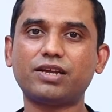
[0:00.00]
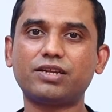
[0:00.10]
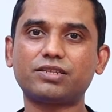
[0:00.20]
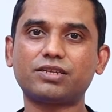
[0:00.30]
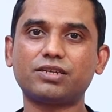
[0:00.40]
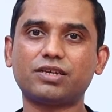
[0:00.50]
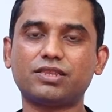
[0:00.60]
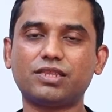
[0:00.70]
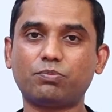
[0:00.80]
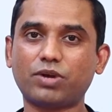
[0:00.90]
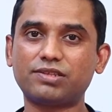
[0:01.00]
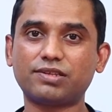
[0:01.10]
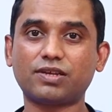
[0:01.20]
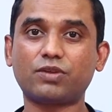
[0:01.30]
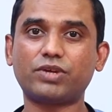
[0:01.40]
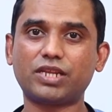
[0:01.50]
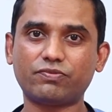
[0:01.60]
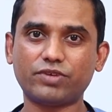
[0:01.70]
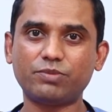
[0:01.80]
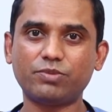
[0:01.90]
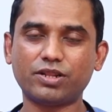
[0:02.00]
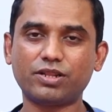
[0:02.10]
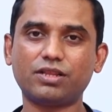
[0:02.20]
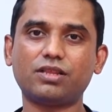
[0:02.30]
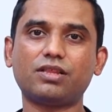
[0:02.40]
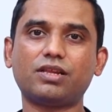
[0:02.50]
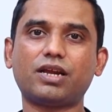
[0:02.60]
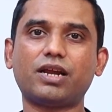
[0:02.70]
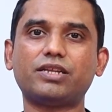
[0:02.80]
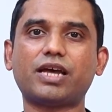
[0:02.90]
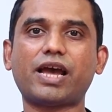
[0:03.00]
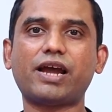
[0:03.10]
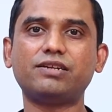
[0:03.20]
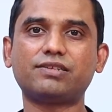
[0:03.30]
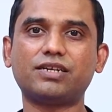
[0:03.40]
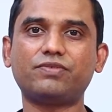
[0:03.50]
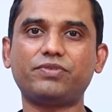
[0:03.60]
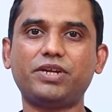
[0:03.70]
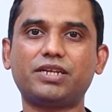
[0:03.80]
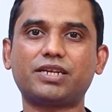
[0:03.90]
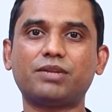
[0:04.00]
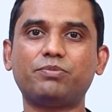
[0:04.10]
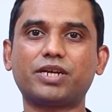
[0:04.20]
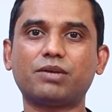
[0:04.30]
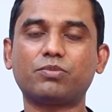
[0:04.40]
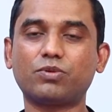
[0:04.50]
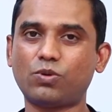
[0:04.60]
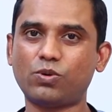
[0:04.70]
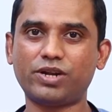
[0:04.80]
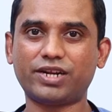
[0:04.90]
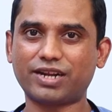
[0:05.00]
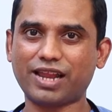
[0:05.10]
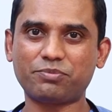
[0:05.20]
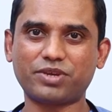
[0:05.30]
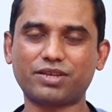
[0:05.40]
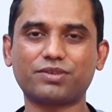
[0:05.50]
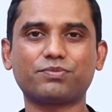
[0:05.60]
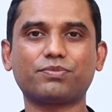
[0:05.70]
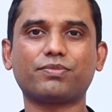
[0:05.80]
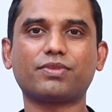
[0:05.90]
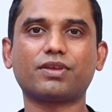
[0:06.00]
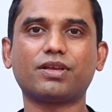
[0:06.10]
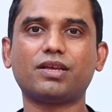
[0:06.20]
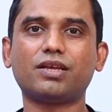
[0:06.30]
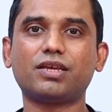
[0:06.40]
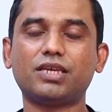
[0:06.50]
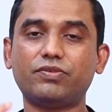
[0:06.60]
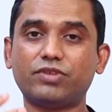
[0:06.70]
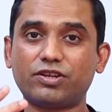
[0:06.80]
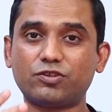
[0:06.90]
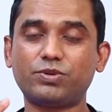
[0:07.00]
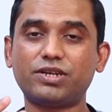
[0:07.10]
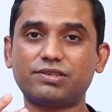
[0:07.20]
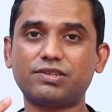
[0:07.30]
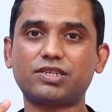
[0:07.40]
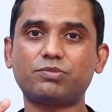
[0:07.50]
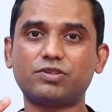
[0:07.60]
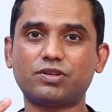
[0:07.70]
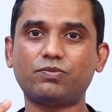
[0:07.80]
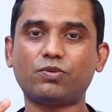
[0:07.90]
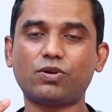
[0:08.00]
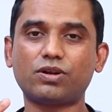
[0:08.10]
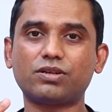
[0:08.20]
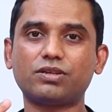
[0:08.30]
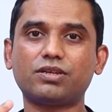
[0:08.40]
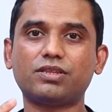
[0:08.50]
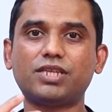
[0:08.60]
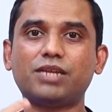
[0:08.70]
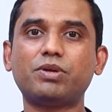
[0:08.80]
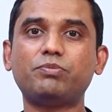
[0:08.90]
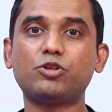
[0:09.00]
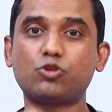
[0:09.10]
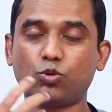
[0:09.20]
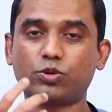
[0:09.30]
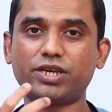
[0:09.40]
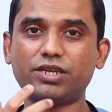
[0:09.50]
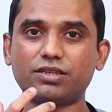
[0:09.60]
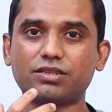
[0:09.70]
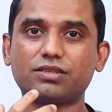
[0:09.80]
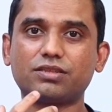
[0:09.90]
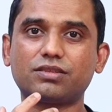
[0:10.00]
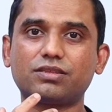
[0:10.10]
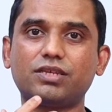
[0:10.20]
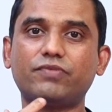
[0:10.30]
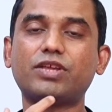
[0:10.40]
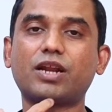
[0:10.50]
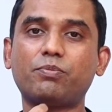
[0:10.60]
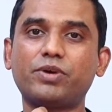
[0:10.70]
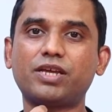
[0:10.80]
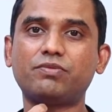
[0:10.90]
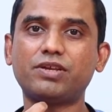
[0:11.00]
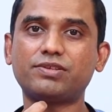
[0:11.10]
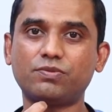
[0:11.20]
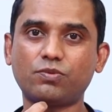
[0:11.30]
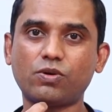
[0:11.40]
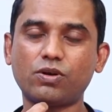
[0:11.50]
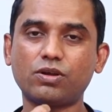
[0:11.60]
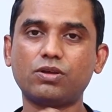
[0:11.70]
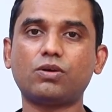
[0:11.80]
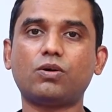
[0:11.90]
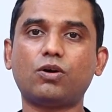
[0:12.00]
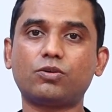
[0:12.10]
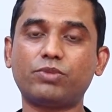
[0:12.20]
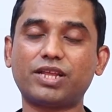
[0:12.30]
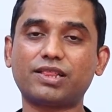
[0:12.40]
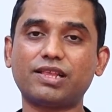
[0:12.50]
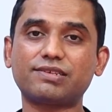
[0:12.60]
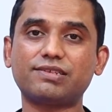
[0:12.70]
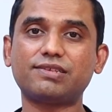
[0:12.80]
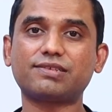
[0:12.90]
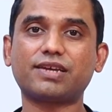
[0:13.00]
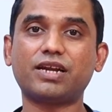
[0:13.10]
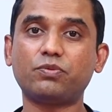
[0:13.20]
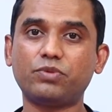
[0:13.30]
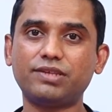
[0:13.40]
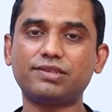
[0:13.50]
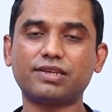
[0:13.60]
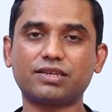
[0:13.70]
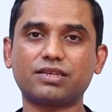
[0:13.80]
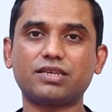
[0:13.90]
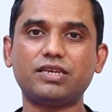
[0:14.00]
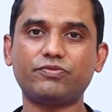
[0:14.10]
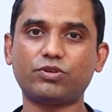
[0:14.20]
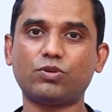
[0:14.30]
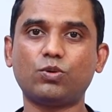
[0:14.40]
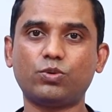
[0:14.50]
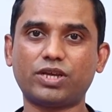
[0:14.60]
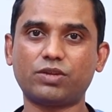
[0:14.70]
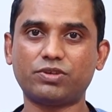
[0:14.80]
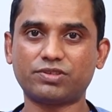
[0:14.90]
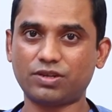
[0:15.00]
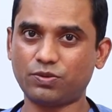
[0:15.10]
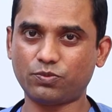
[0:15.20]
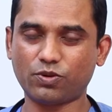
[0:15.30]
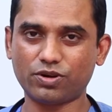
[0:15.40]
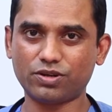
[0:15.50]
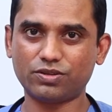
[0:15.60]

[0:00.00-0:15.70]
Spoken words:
that the pulses are very feeble and the hands and feet can become cold and clammy. If the respiratory system is involved, there may be choking if the upper airway is involved, or breathlessness and wheezing if your lower airways are involved.